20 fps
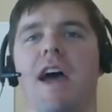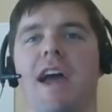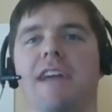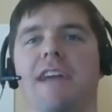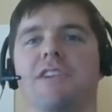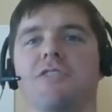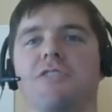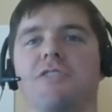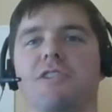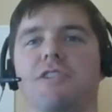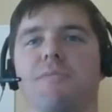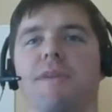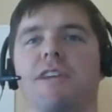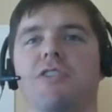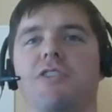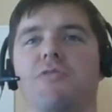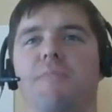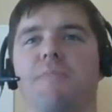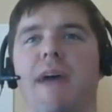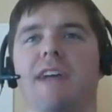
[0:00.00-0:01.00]
it used to be
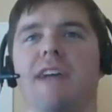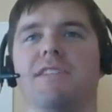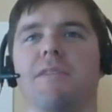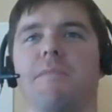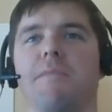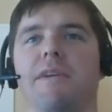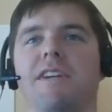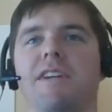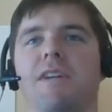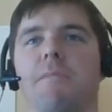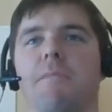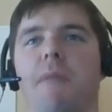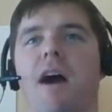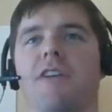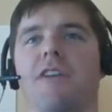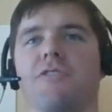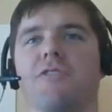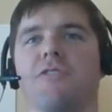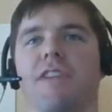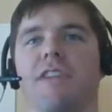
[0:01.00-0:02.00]
you'd pay somebody to
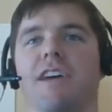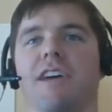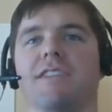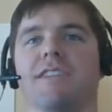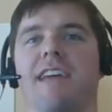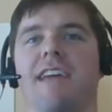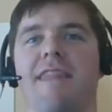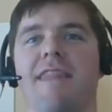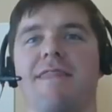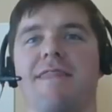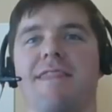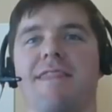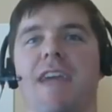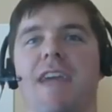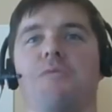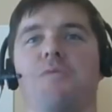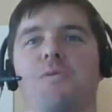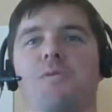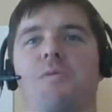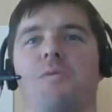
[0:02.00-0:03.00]
monitor this and
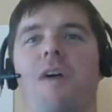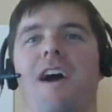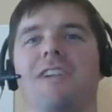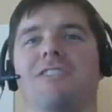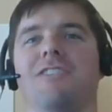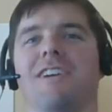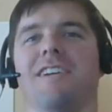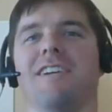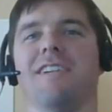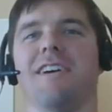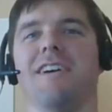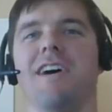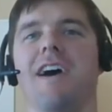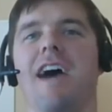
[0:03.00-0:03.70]
they would watch it.